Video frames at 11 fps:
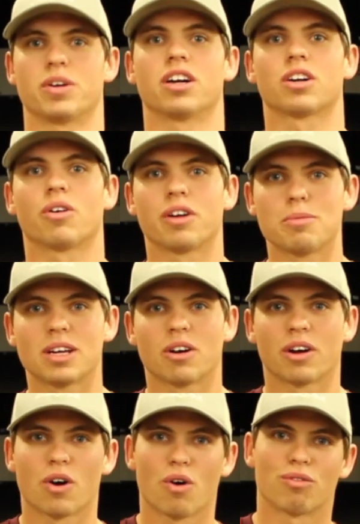We are going to be
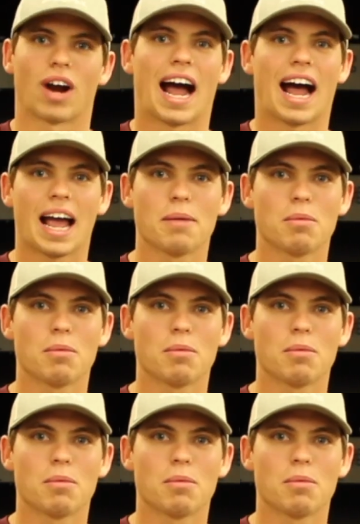going over high